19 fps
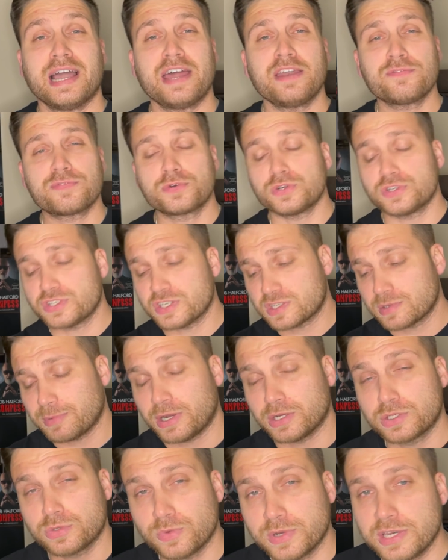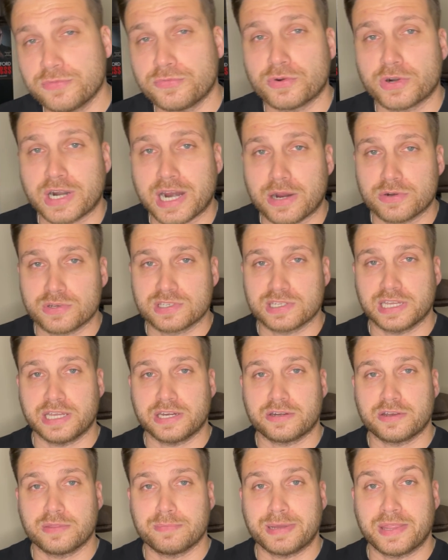of course, just about 24 hours
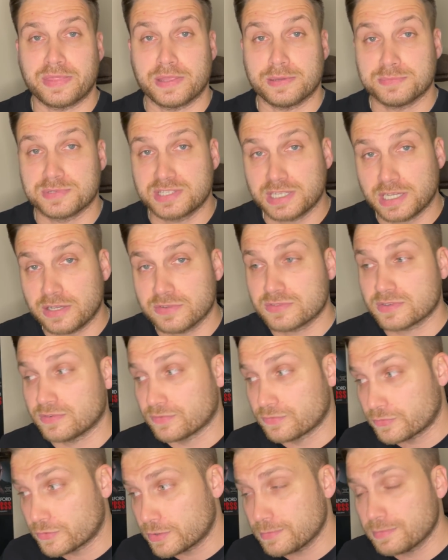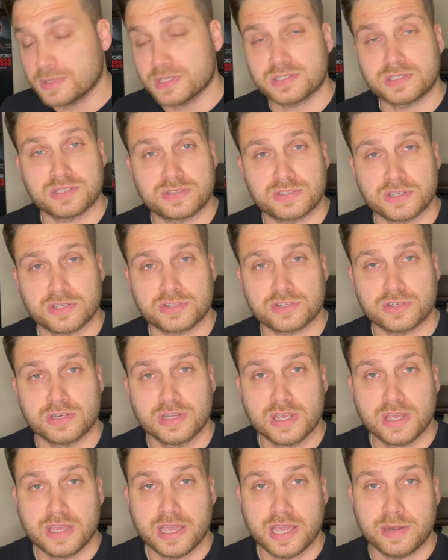later, the band themselves confirmed this
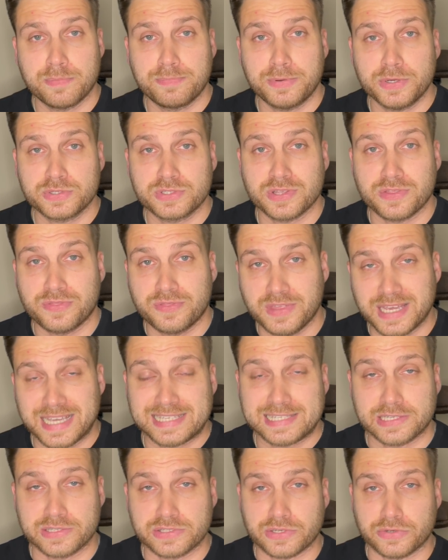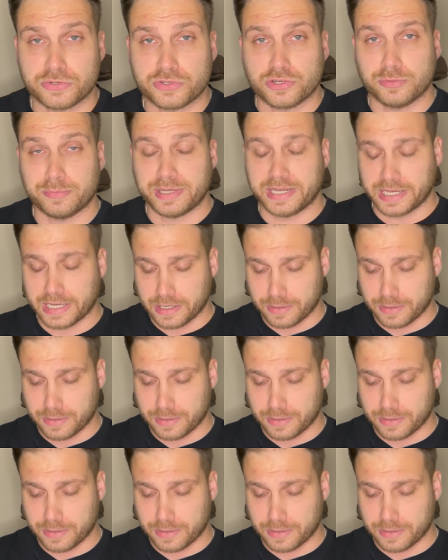decision and posted this on social media.